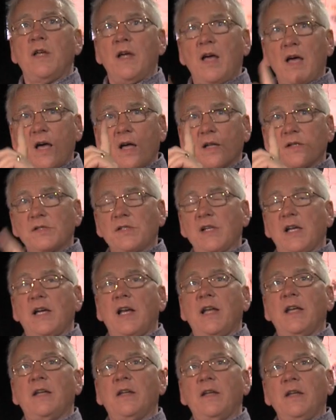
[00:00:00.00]
hard
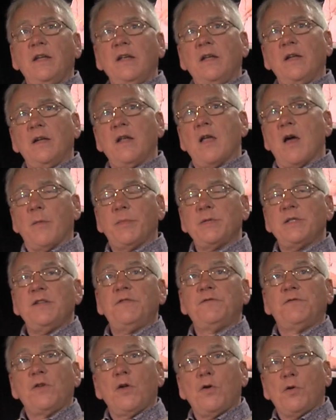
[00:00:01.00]
ceiling, and a carpeted
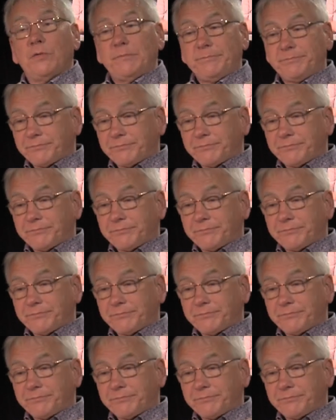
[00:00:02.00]
floor.